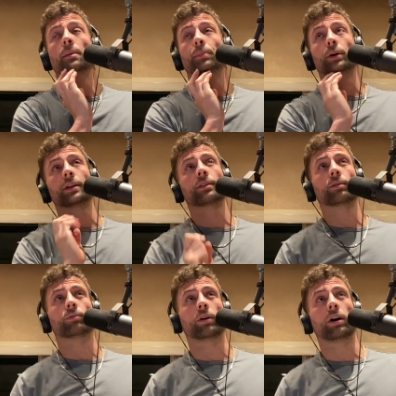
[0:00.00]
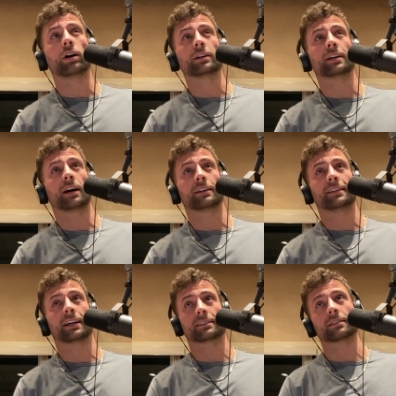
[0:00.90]
Putting the wrong
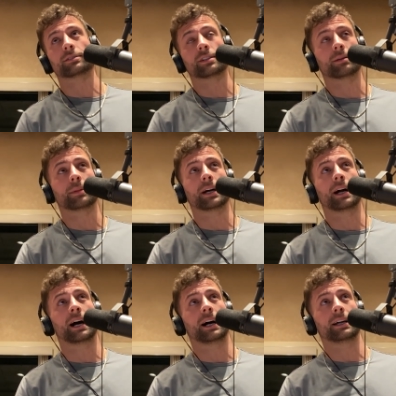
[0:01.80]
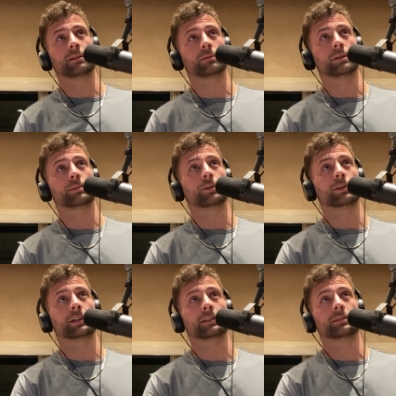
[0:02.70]
contact solution in my eye one
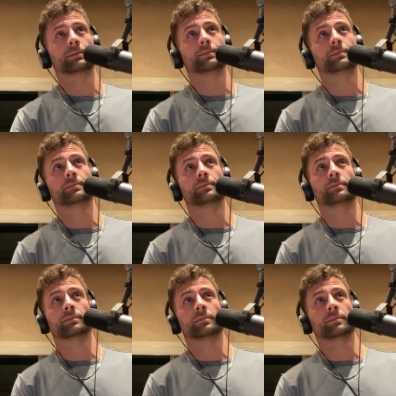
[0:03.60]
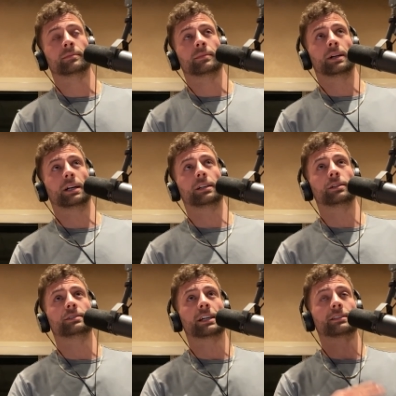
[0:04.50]
morning. I don't know
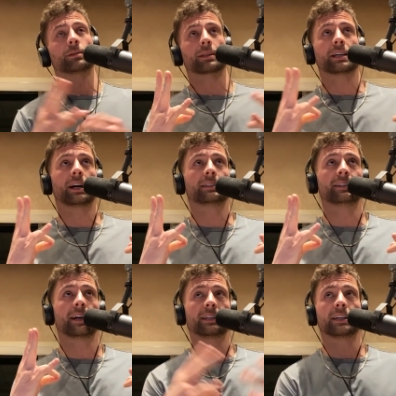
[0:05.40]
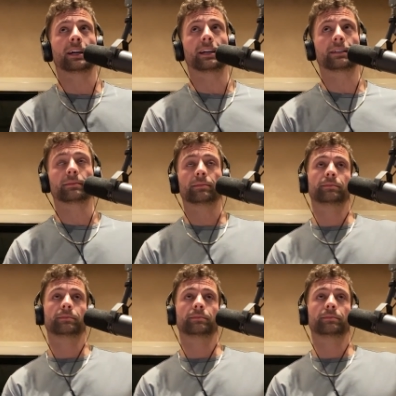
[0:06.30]
who's out there with contact gang.